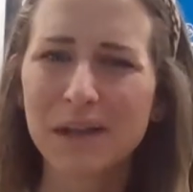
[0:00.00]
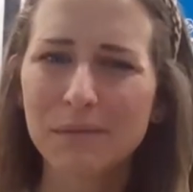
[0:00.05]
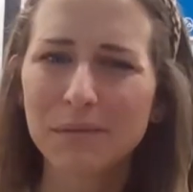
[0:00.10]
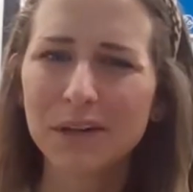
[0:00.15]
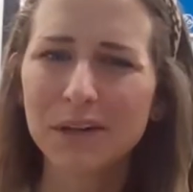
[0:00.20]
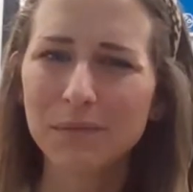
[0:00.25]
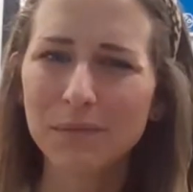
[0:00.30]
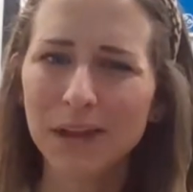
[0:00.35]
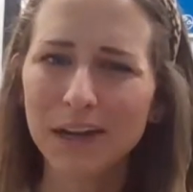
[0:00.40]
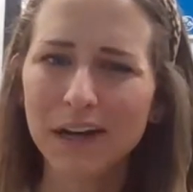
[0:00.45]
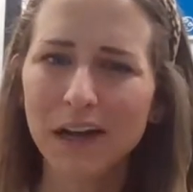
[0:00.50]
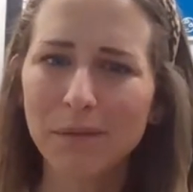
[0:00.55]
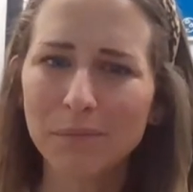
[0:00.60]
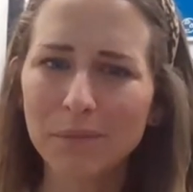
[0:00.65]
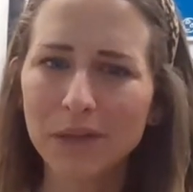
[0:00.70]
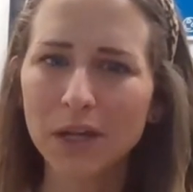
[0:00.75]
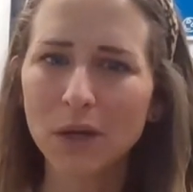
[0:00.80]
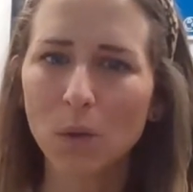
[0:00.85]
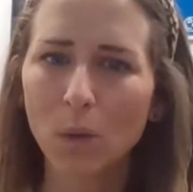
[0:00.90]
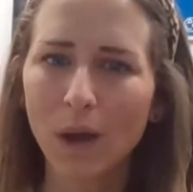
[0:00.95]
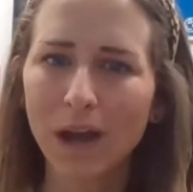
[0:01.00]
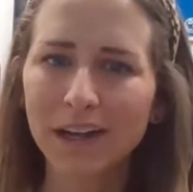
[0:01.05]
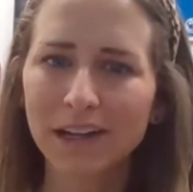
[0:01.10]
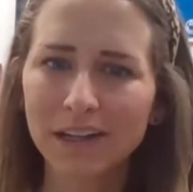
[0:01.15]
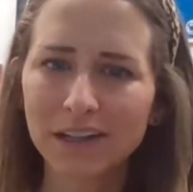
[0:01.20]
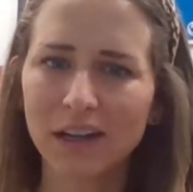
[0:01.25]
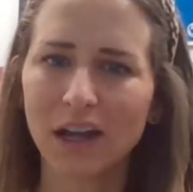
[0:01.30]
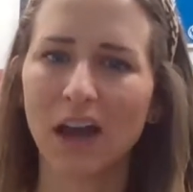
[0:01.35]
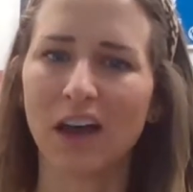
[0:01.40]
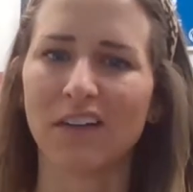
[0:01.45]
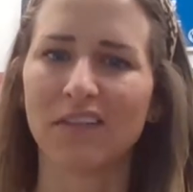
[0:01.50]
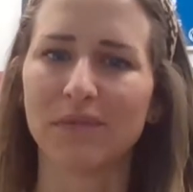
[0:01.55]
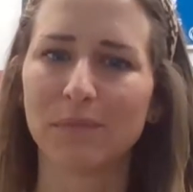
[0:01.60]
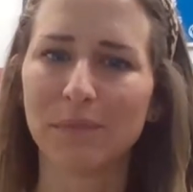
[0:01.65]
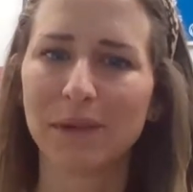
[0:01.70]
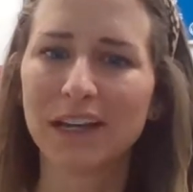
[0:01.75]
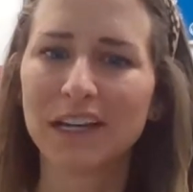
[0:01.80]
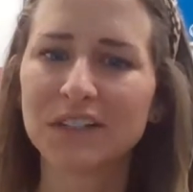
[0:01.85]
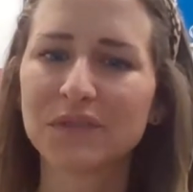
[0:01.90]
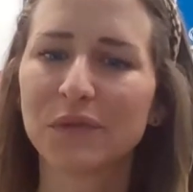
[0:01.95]
But it may not be quite enough,
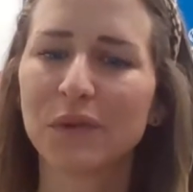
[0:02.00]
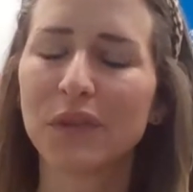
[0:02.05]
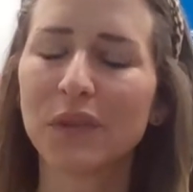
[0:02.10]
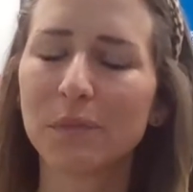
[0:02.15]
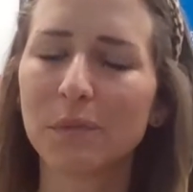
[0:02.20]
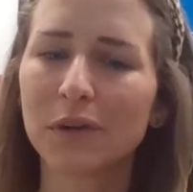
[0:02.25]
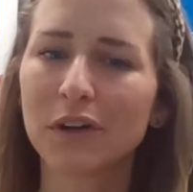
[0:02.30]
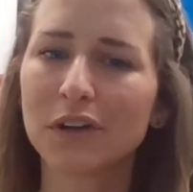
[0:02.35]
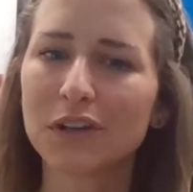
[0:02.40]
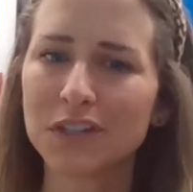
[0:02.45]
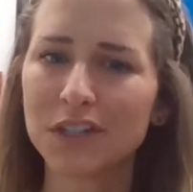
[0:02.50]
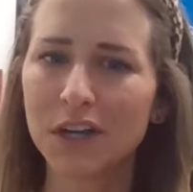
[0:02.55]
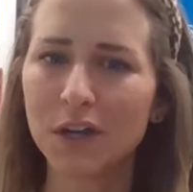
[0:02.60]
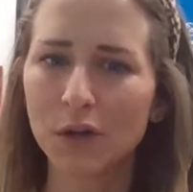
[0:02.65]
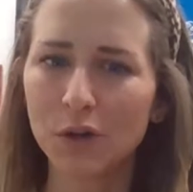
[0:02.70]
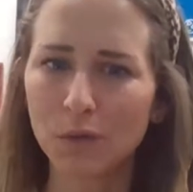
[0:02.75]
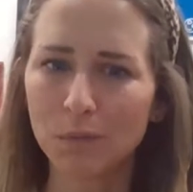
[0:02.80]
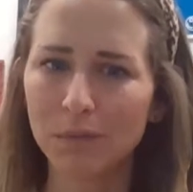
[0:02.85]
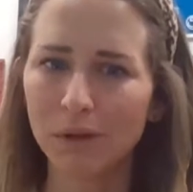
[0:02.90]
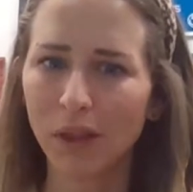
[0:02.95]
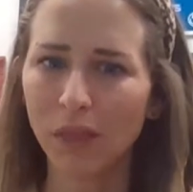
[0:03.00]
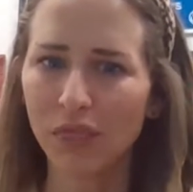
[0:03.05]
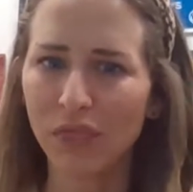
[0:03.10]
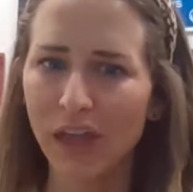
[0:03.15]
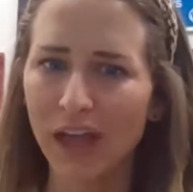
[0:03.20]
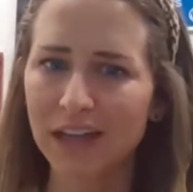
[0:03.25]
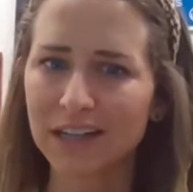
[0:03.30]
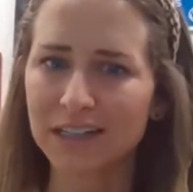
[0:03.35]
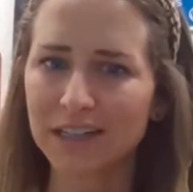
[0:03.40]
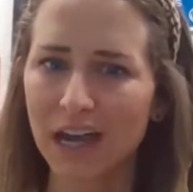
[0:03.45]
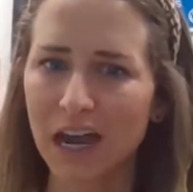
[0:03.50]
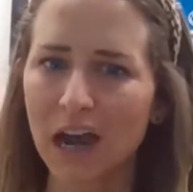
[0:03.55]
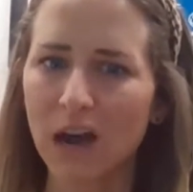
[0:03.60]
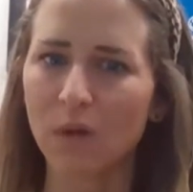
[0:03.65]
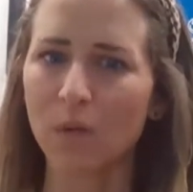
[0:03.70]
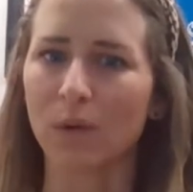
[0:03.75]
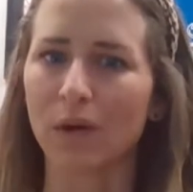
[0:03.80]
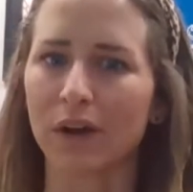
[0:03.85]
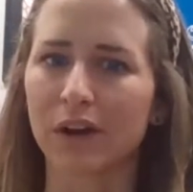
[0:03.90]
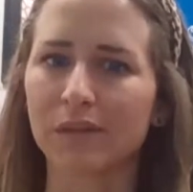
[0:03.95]
because for the person who built that
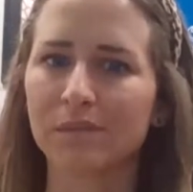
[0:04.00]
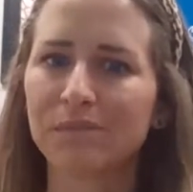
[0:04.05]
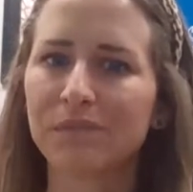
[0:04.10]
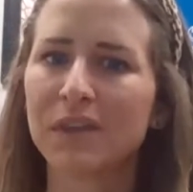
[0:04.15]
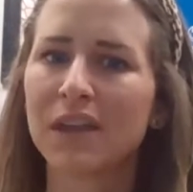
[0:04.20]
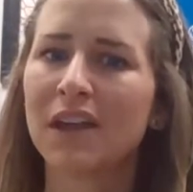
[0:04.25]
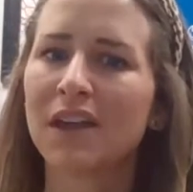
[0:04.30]
tower,